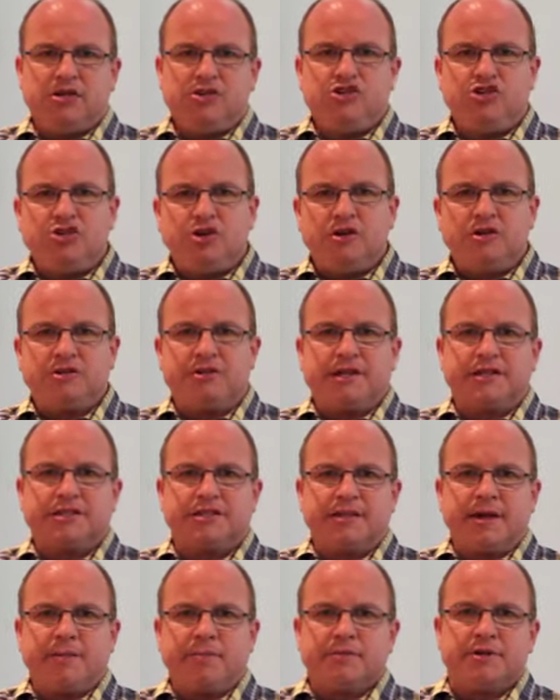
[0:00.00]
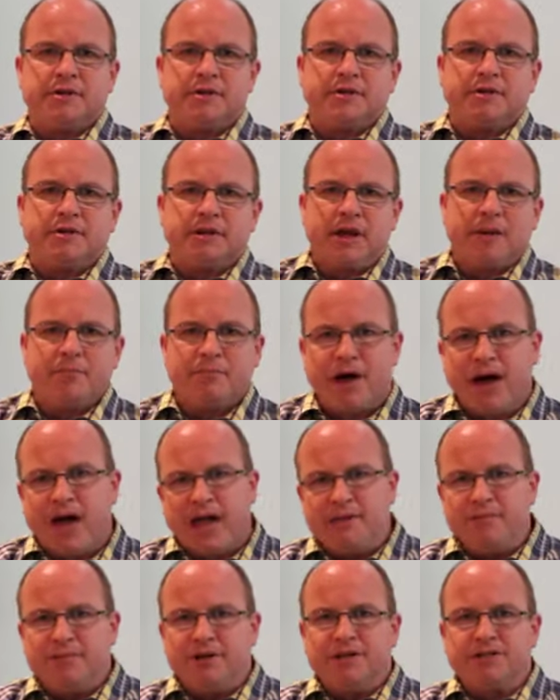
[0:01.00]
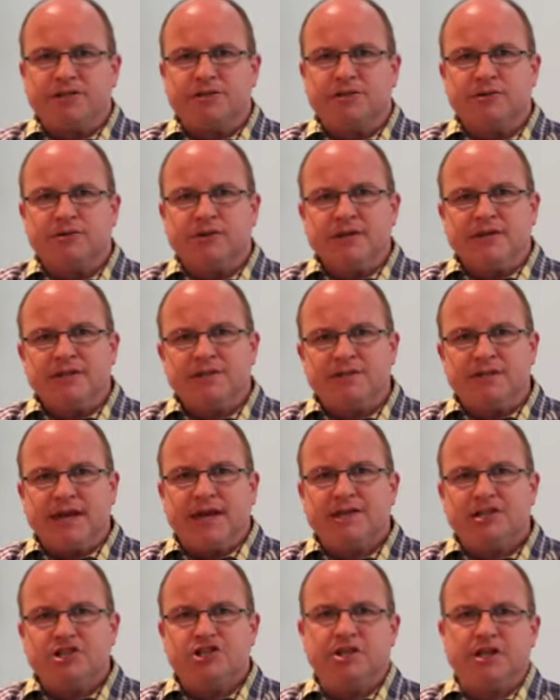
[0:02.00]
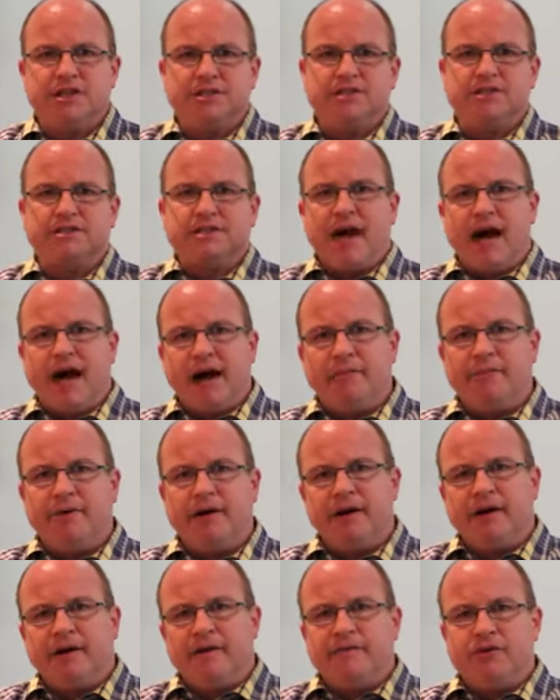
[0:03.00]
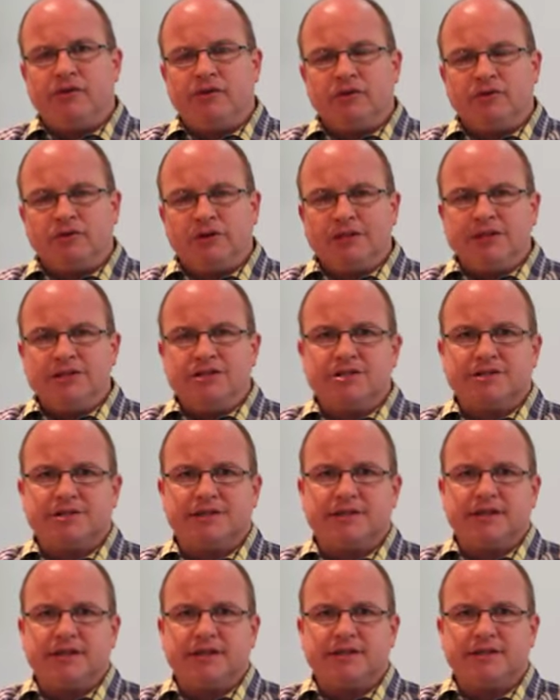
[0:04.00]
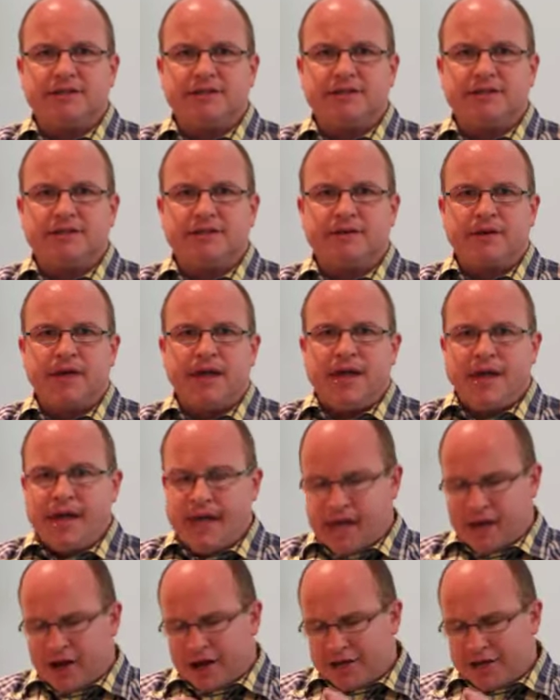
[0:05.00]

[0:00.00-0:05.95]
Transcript: Judas accepted payment to set Jesus up for the religious leaders. He